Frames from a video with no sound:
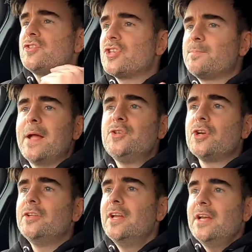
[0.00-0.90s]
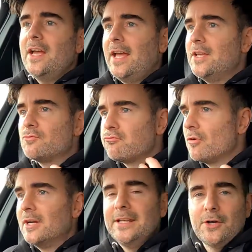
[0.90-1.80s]
the suspension is
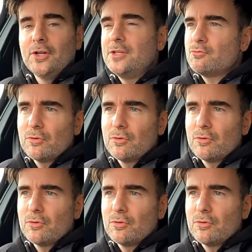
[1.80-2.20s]
really good, it's